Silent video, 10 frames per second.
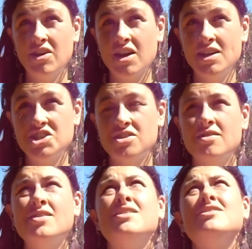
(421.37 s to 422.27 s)
recognition
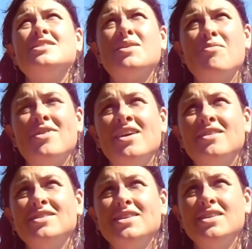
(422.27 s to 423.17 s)
that there is
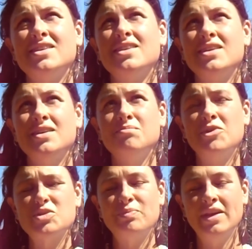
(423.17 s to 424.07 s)
something
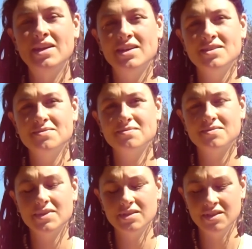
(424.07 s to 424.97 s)
much bigger
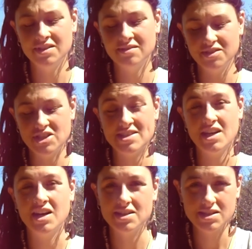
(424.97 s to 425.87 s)
than just
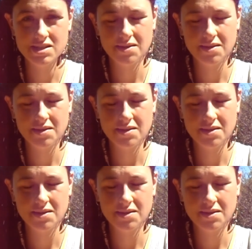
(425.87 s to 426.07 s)
us.